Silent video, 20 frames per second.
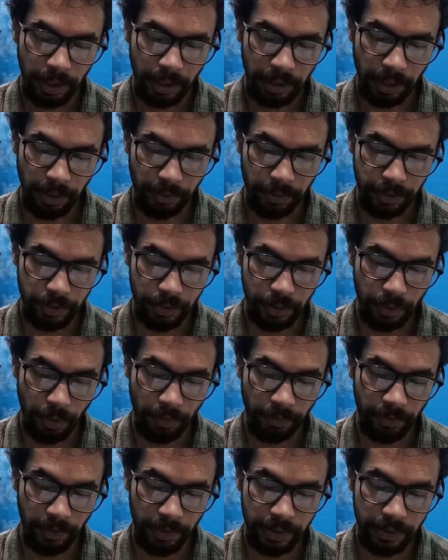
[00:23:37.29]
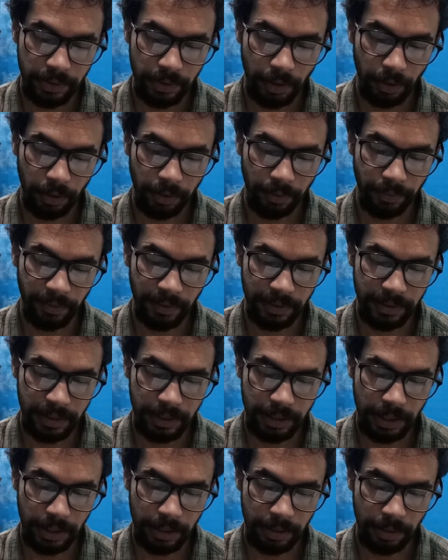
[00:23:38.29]
There was so fierce a look of
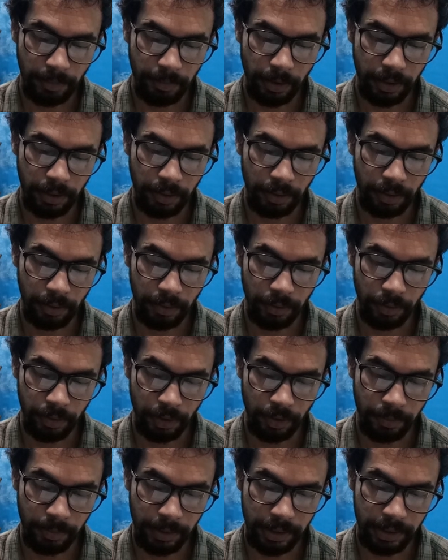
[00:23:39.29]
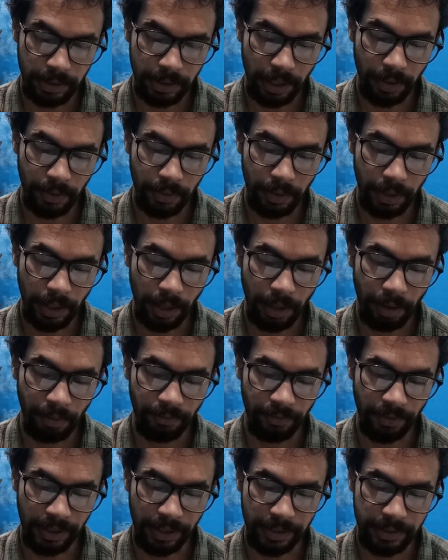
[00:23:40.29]
resistance upon Yumi's round, dull
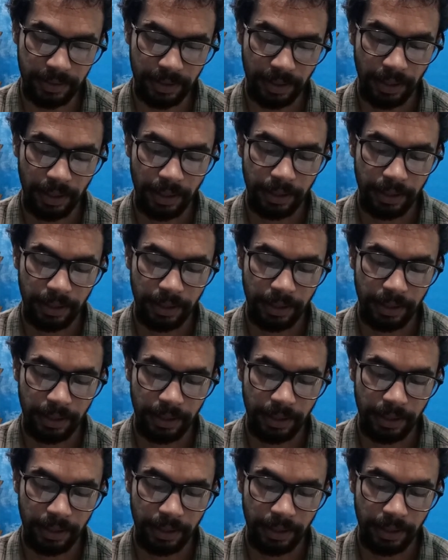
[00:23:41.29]
face